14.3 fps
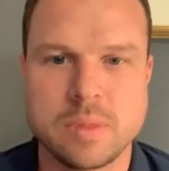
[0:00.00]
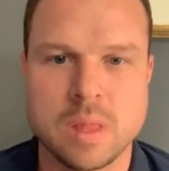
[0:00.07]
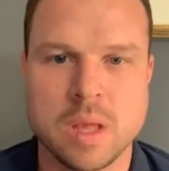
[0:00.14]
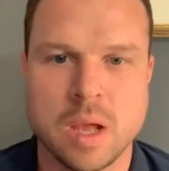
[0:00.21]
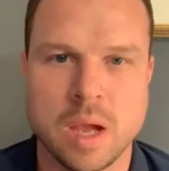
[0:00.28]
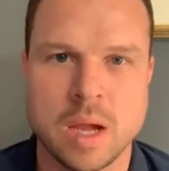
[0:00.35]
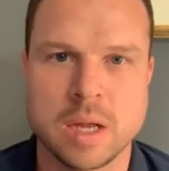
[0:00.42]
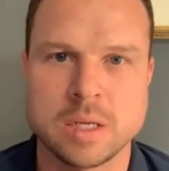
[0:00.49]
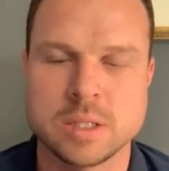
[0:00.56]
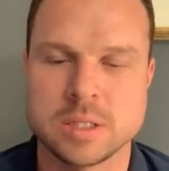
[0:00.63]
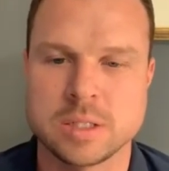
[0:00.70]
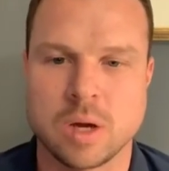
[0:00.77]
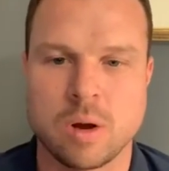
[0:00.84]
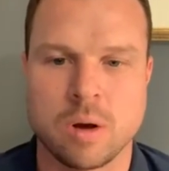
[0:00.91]
and
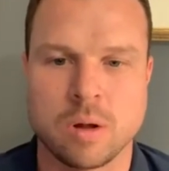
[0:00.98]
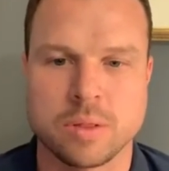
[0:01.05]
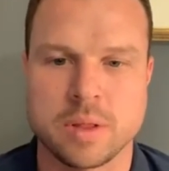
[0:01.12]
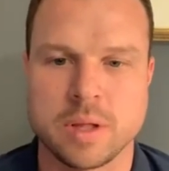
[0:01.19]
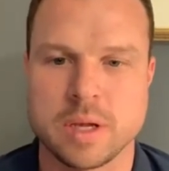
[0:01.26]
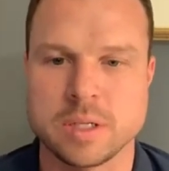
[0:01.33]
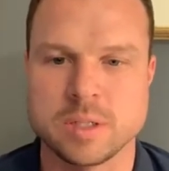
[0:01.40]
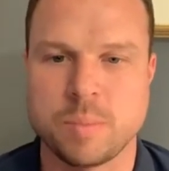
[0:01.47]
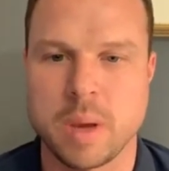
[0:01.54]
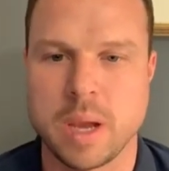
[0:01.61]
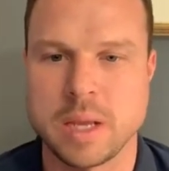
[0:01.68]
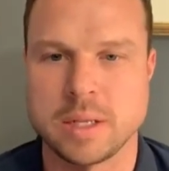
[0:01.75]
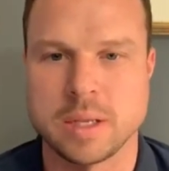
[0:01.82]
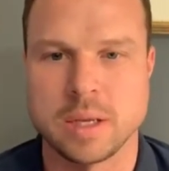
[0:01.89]
just all things
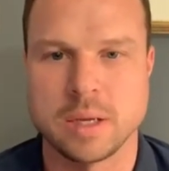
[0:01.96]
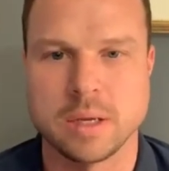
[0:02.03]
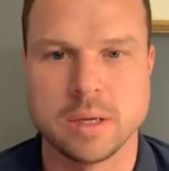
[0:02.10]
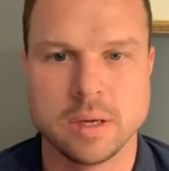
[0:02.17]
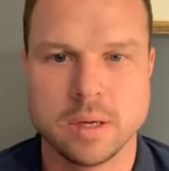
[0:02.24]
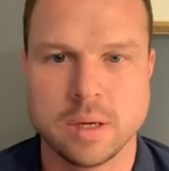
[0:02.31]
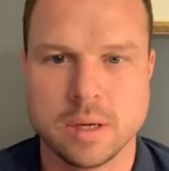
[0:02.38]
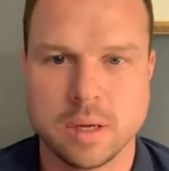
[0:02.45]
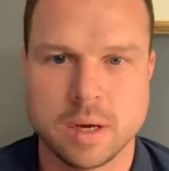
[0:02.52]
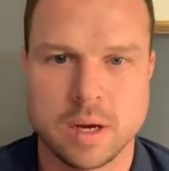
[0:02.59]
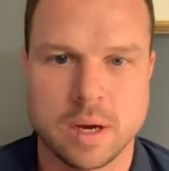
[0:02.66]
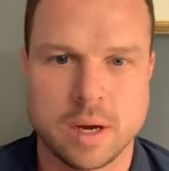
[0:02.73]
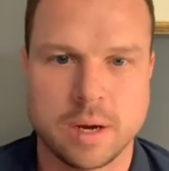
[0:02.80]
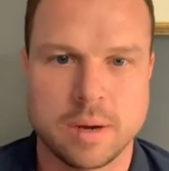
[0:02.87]
painting
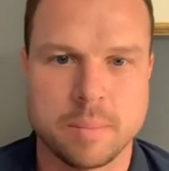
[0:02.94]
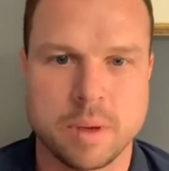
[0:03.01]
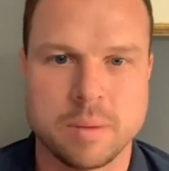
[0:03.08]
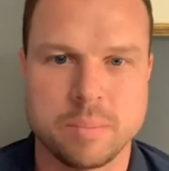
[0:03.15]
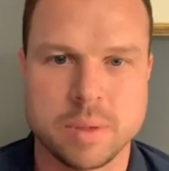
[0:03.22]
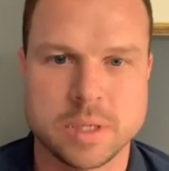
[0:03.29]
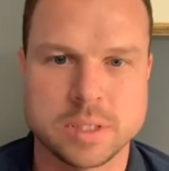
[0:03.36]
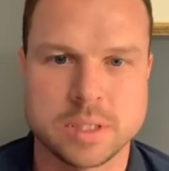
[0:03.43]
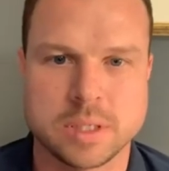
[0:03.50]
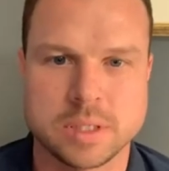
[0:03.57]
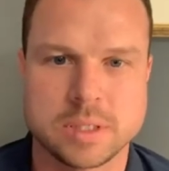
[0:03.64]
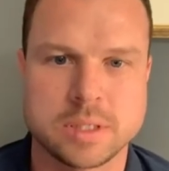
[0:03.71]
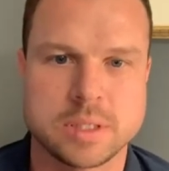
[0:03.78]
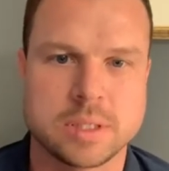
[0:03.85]
um, and
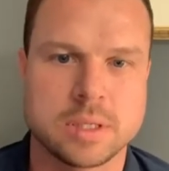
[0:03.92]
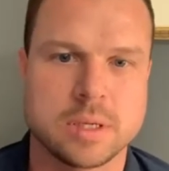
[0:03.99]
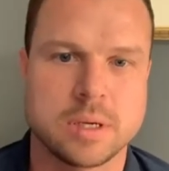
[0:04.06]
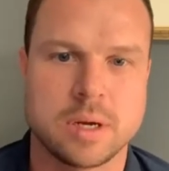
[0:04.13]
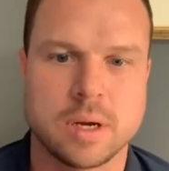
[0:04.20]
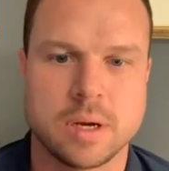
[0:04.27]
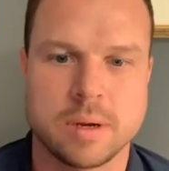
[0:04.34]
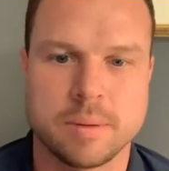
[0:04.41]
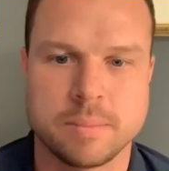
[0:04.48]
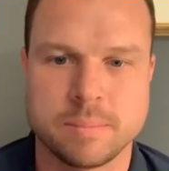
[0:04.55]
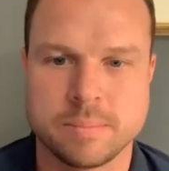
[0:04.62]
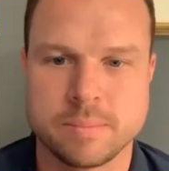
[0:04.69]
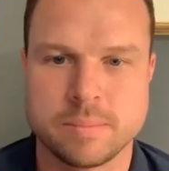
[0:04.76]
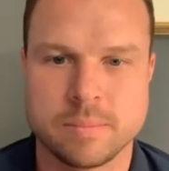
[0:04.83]
business
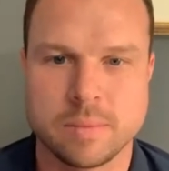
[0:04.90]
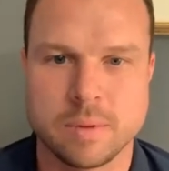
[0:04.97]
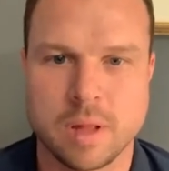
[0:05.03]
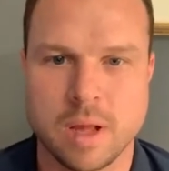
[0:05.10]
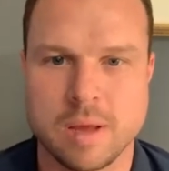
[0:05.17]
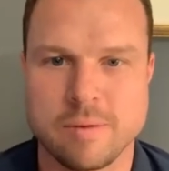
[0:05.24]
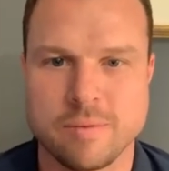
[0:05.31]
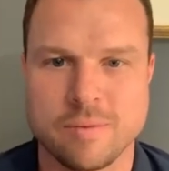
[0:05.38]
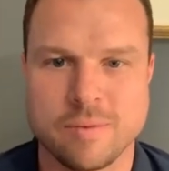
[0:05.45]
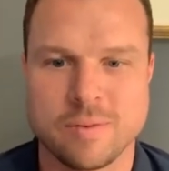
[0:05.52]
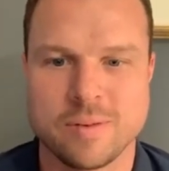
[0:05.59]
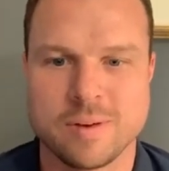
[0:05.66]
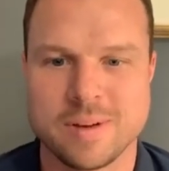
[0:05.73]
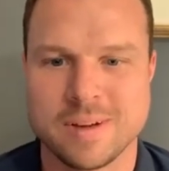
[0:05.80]
um, life
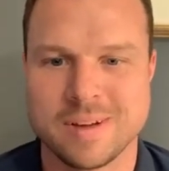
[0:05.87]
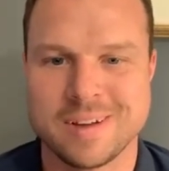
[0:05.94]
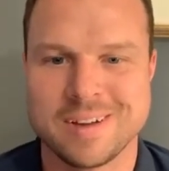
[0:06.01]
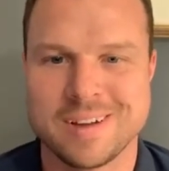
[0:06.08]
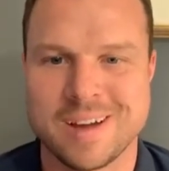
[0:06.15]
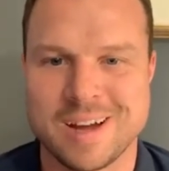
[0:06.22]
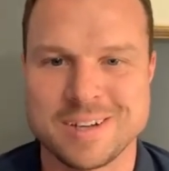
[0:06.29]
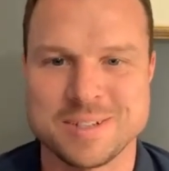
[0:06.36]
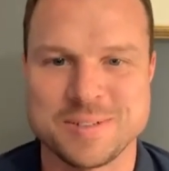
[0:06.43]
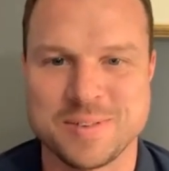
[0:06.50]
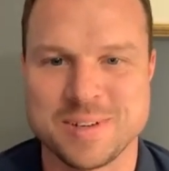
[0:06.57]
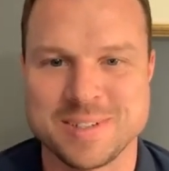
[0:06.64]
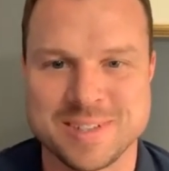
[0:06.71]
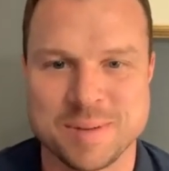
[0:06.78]
I just
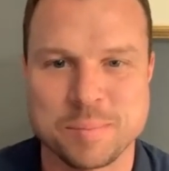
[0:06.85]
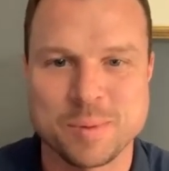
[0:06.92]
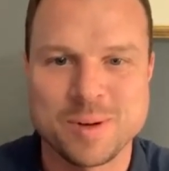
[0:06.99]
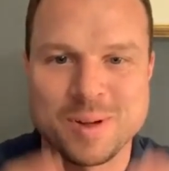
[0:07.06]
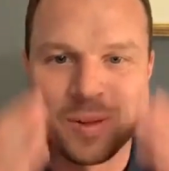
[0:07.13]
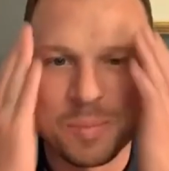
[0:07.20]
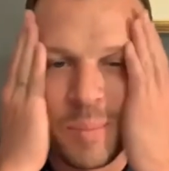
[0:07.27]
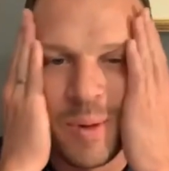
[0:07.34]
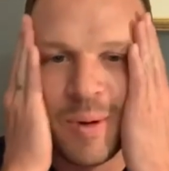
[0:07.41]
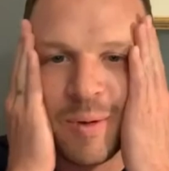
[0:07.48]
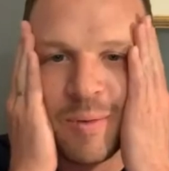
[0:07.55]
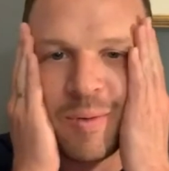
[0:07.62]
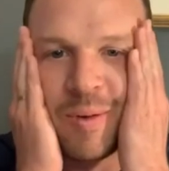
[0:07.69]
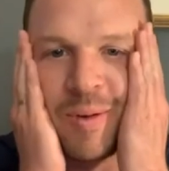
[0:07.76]
finished up another
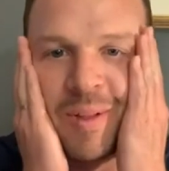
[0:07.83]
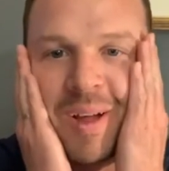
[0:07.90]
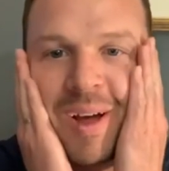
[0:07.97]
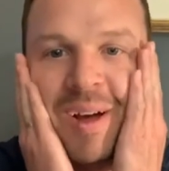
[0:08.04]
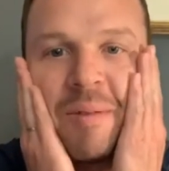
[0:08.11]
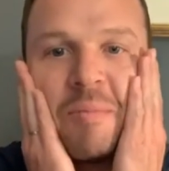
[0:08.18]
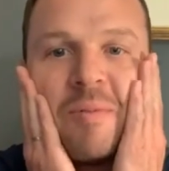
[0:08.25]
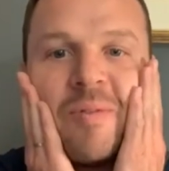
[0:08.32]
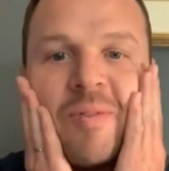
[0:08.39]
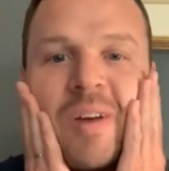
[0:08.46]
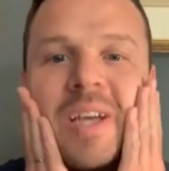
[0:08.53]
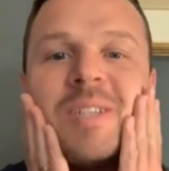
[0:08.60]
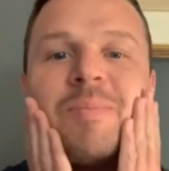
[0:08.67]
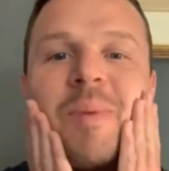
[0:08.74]
beautiful um,
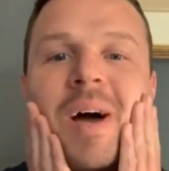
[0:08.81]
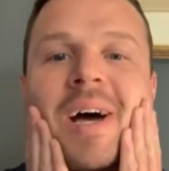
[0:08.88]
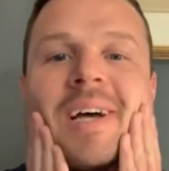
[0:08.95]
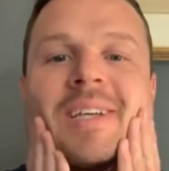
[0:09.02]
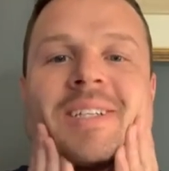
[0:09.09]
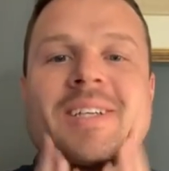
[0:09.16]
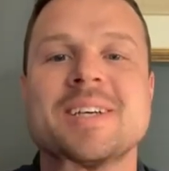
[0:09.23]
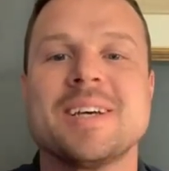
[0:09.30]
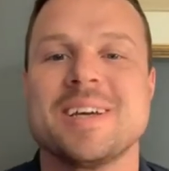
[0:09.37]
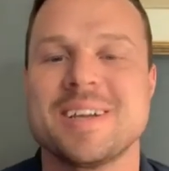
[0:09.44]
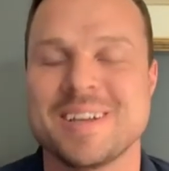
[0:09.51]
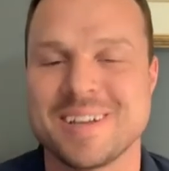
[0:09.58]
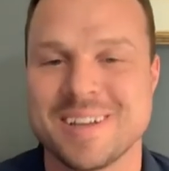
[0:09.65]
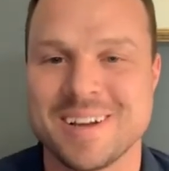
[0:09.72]
face mask.
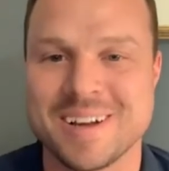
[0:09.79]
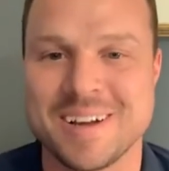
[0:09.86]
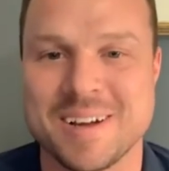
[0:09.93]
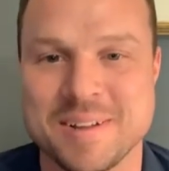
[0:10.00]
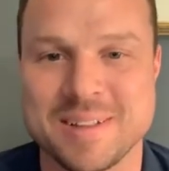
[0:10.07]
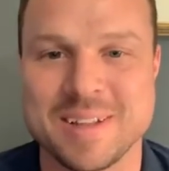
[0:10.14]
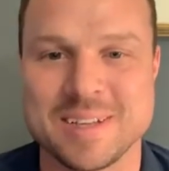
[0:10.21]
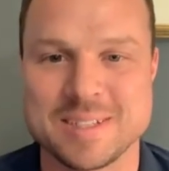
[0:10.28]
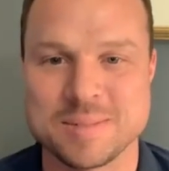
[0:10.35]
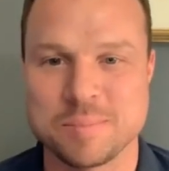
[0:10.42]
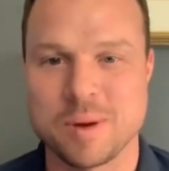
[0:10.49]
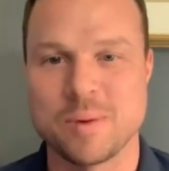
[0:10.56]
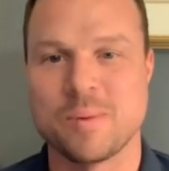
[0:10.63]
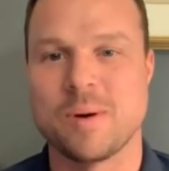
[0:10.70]
Uh, thanks to
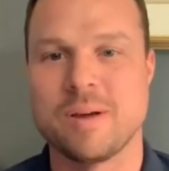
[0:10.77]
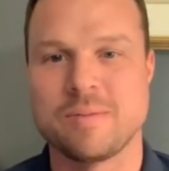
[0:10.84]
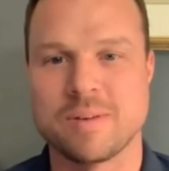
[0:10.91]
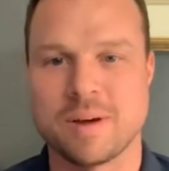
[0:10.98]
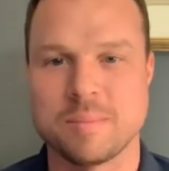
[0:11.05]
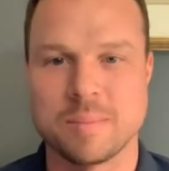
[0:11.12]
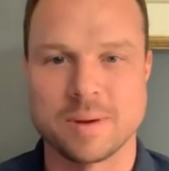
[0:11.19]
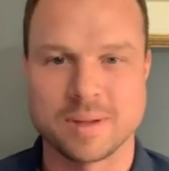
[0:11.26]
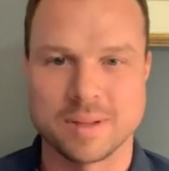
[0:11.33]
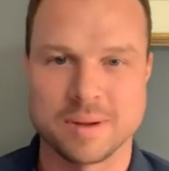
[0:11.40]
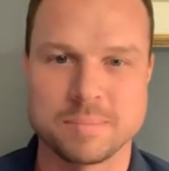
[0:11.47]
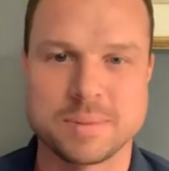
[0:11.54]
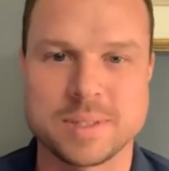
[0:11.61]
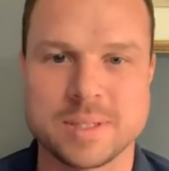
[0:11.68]
my wife, I'm like
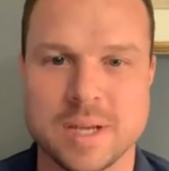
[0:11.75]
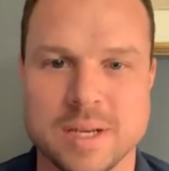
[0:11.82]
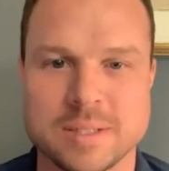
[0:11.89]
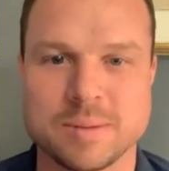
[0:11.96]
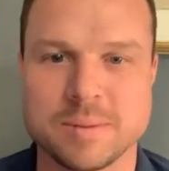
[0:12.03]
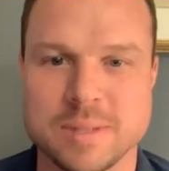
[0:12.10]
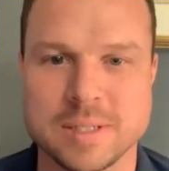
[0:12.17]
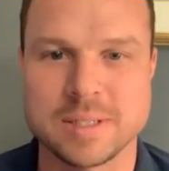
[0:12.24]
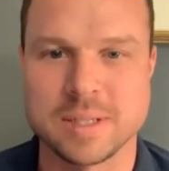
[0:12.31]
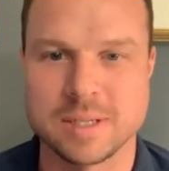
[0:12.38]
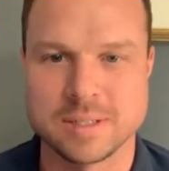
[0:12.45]
obsessed with these things. On